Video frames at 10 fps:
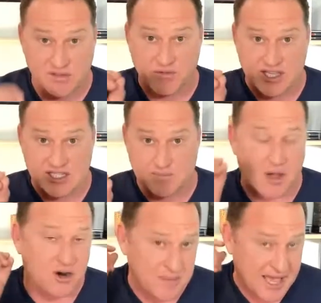this
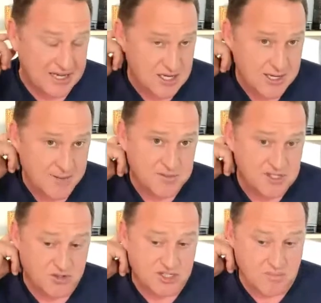Bunker Bash.
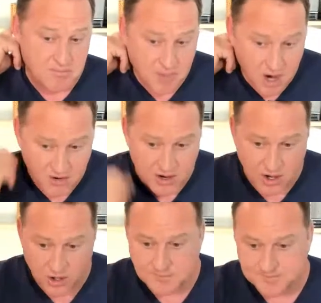So tomorrow,